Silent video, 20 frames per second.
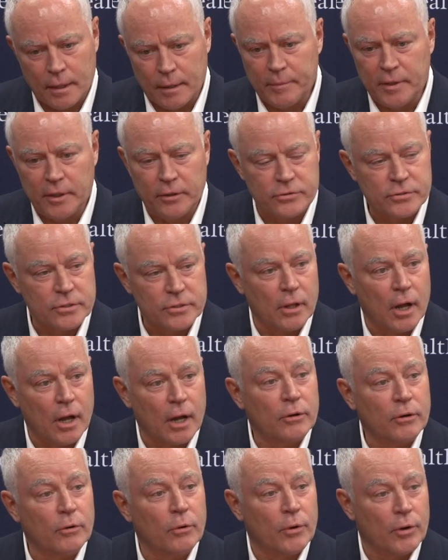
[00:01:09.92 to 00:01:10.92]
I mean, there's a
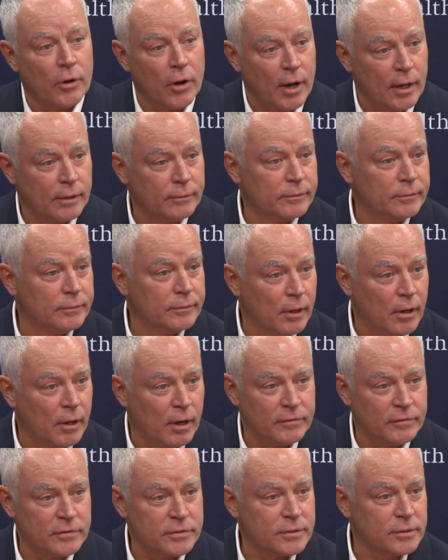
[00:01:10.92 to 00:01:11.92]
lot going on,
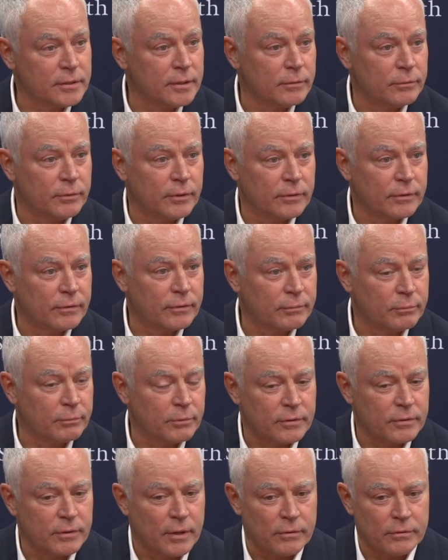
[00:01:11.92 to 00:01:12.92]
obviously,
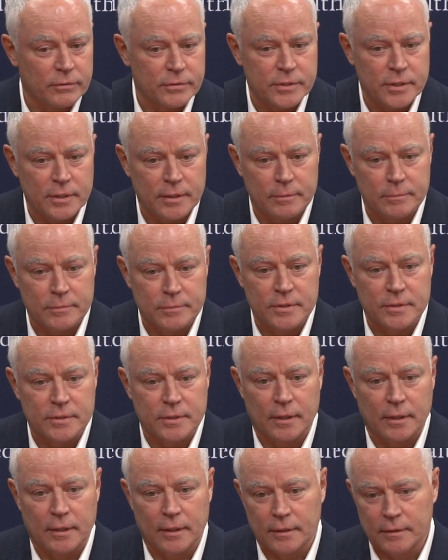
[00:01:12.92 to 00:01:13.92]
with other teams
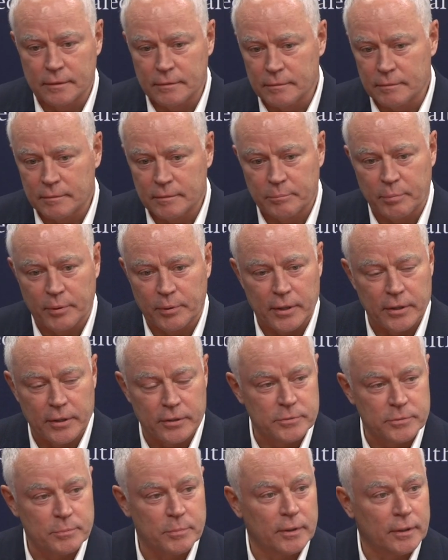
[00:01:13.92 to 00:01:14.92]
and
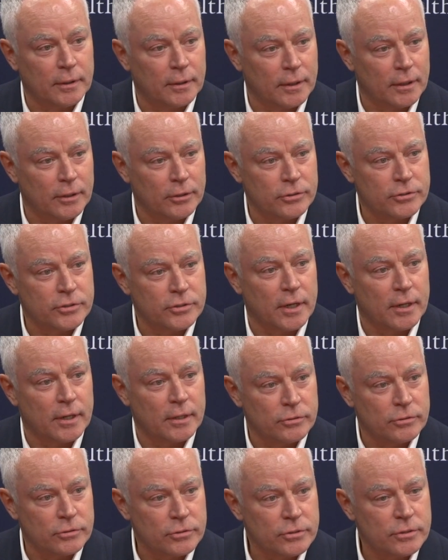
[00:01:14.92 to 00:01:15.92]
players being
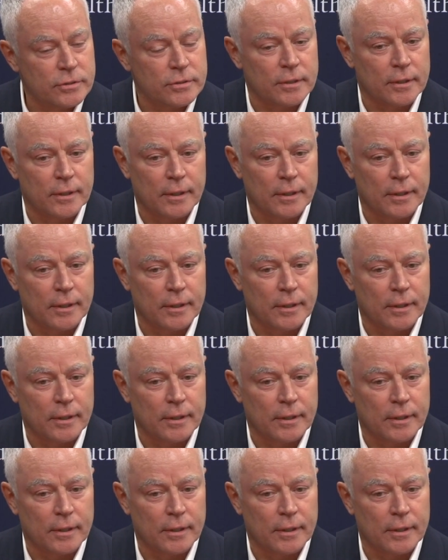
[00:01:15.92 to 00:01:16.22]
interchanged.